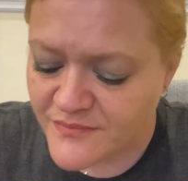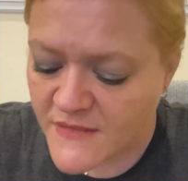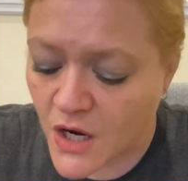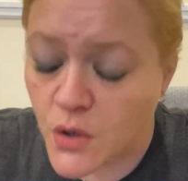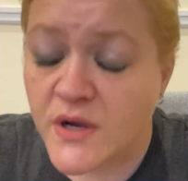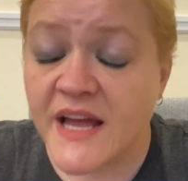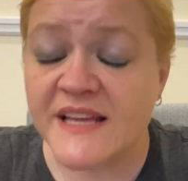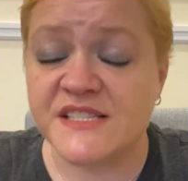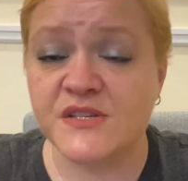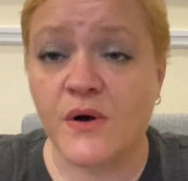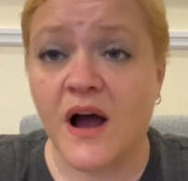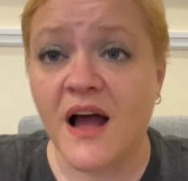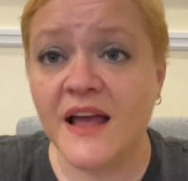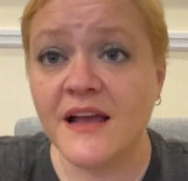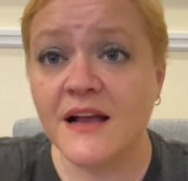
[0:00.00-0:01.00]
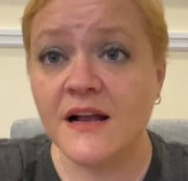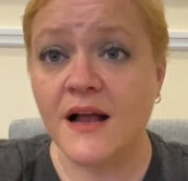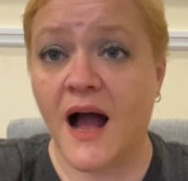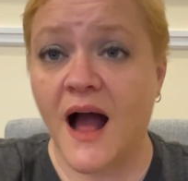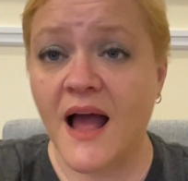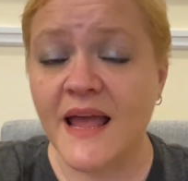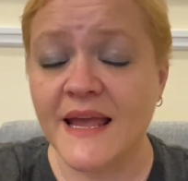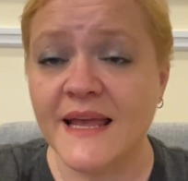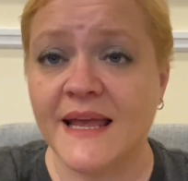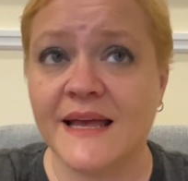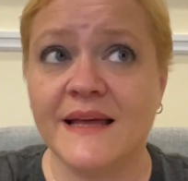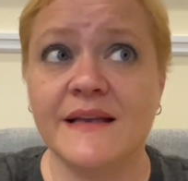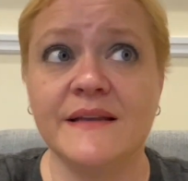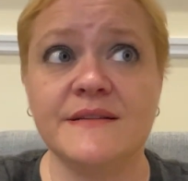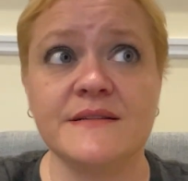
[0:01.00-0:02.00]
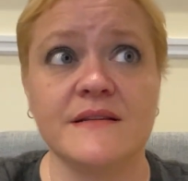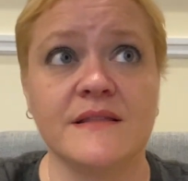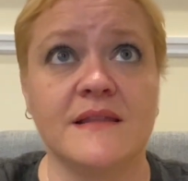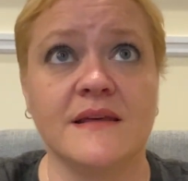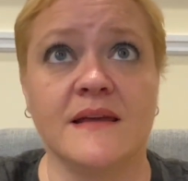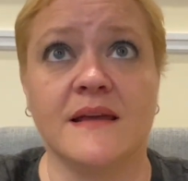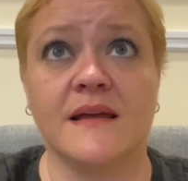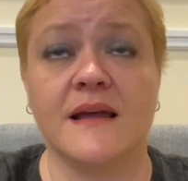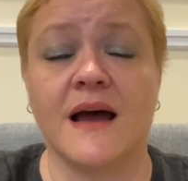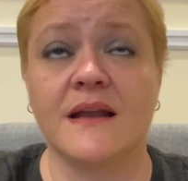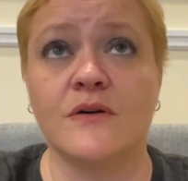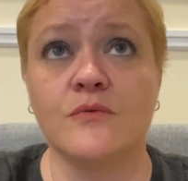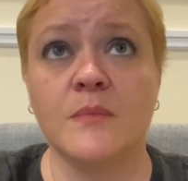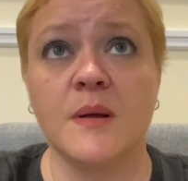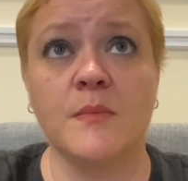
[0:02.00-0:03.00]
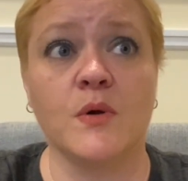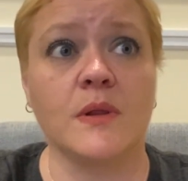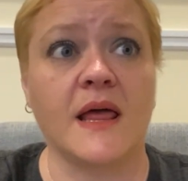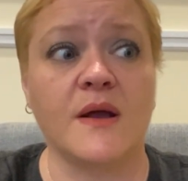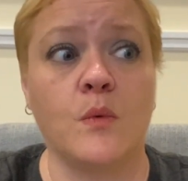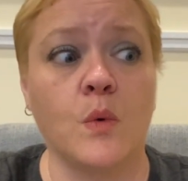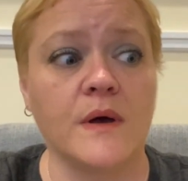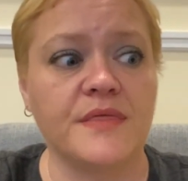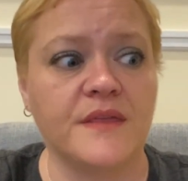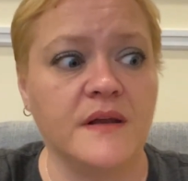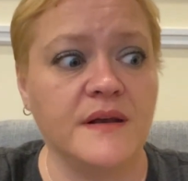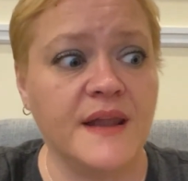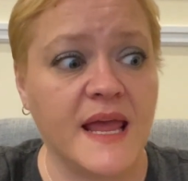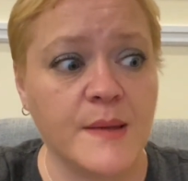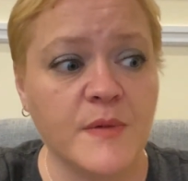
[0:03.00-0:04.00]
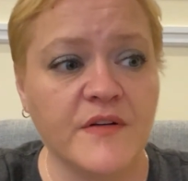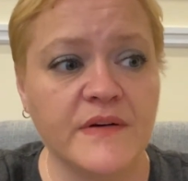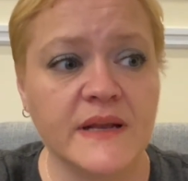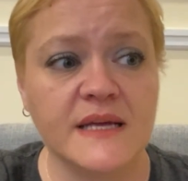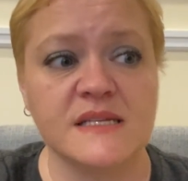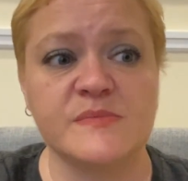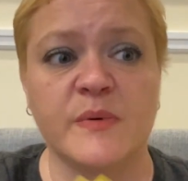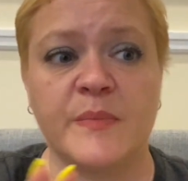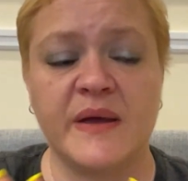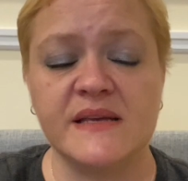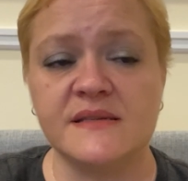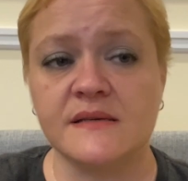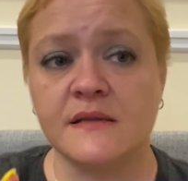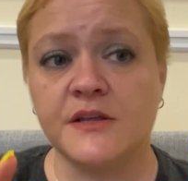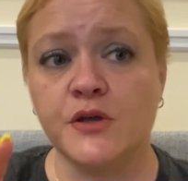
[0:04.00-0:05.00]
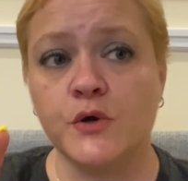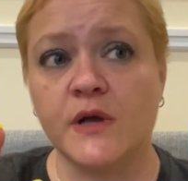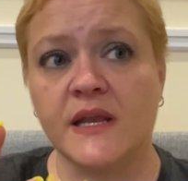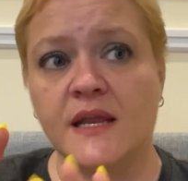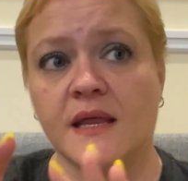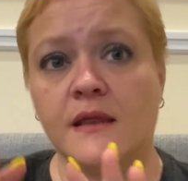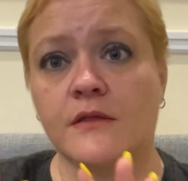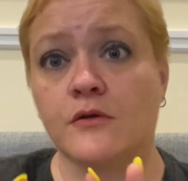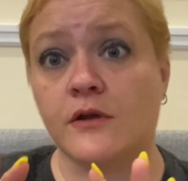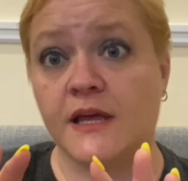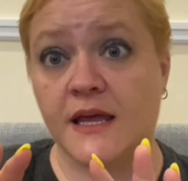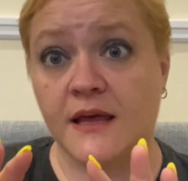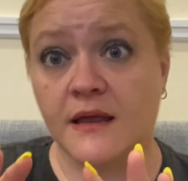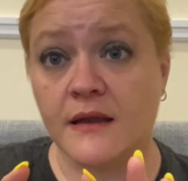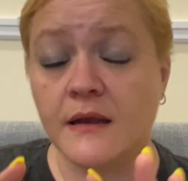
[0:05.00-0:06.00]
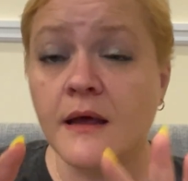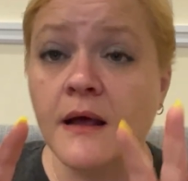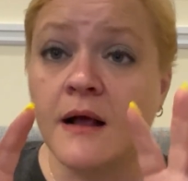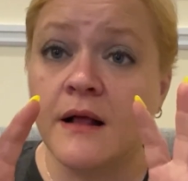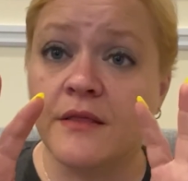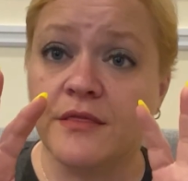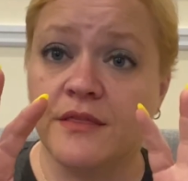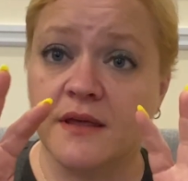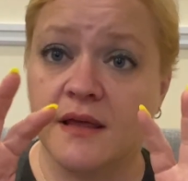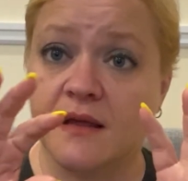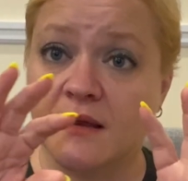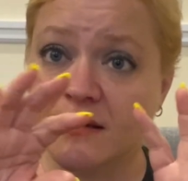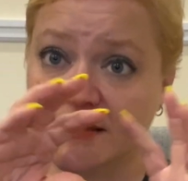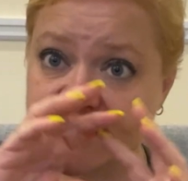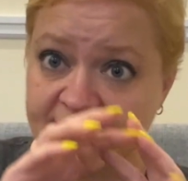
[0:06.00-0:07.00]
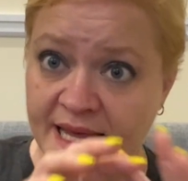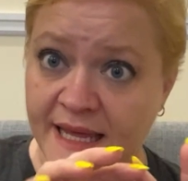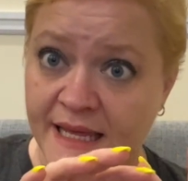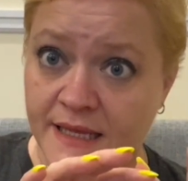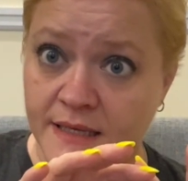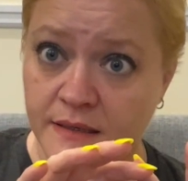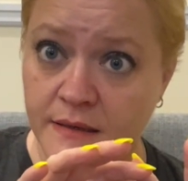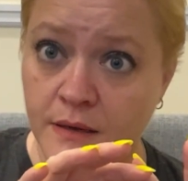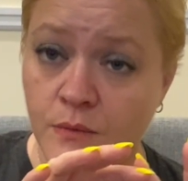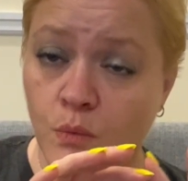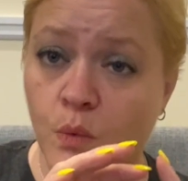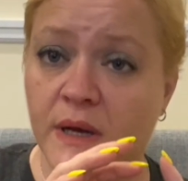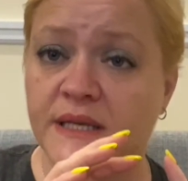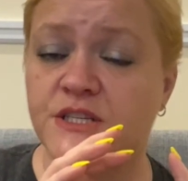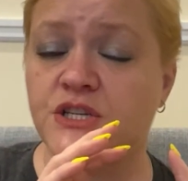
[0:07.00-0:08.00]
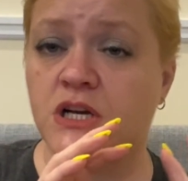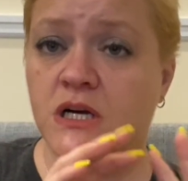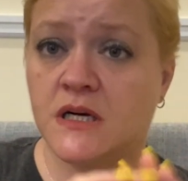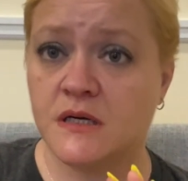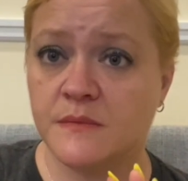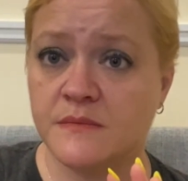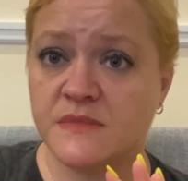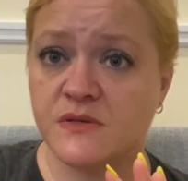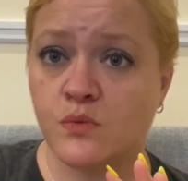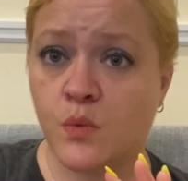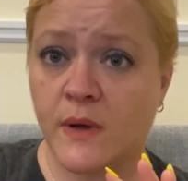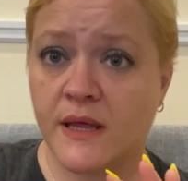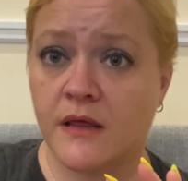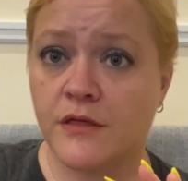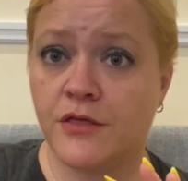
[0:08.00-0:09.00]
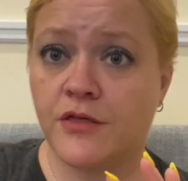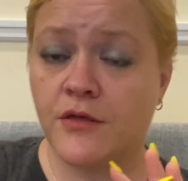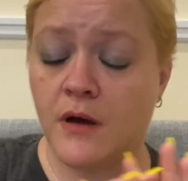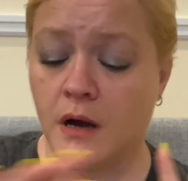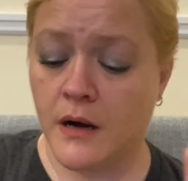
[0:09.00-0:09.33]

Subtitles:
Okay, so I don't remember like what the name of it is, but basically you can either get the tin, which comes with